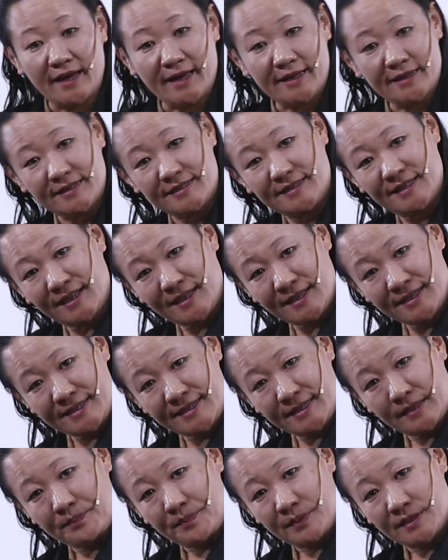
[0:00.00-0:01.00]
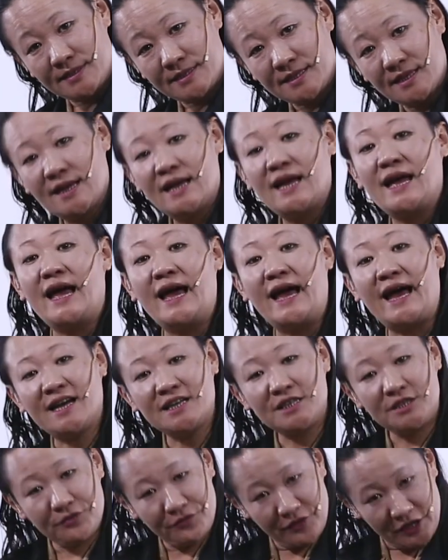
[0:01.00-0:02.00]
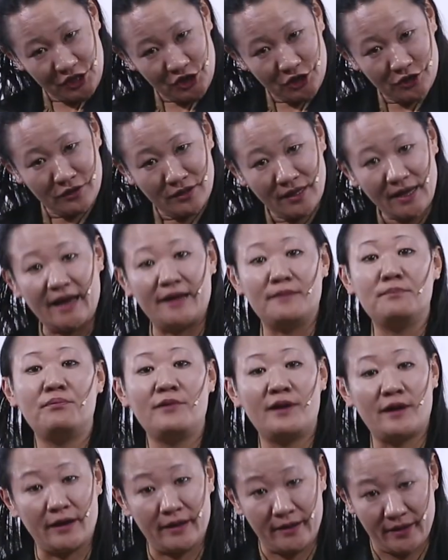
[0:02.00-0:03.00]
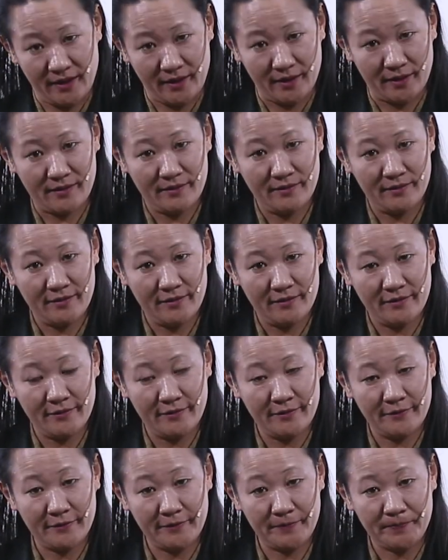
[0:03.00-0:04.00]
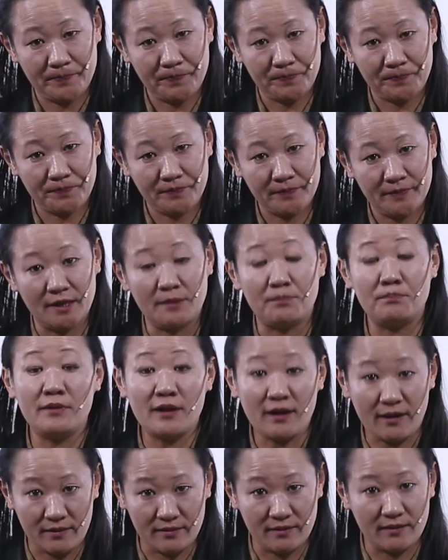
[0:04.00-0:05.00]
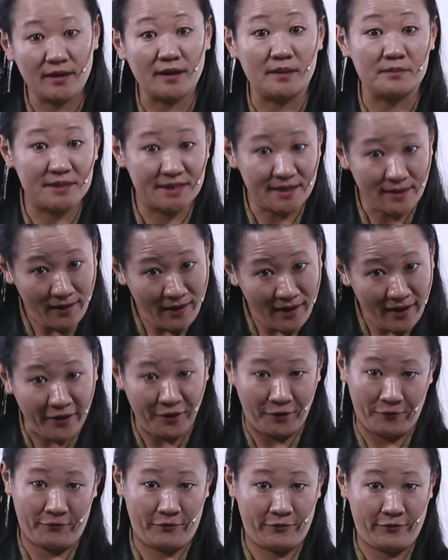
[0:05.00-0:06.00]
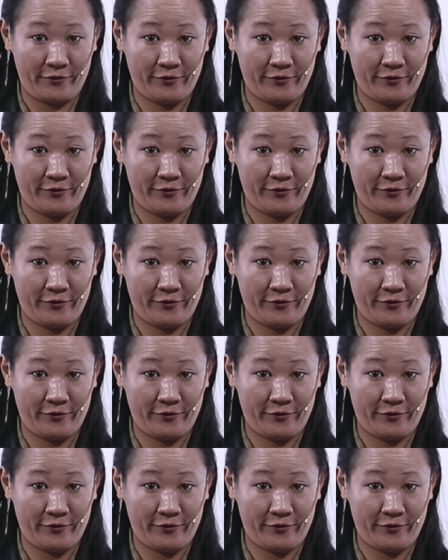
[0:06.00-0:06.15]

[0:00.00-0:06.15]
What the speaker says: And the second step is activation and planning. The plan comes alive.